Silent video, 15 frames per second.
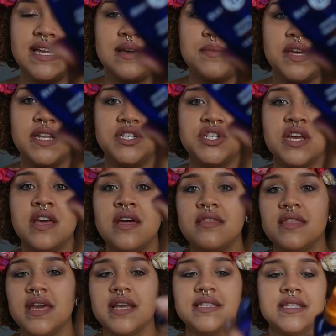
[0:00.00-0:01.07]
damaged.
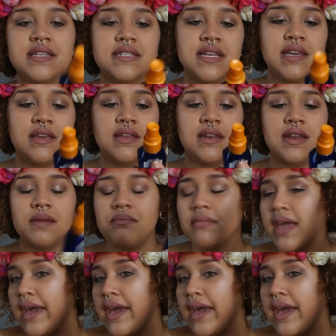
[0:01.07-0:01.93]
The It's a 10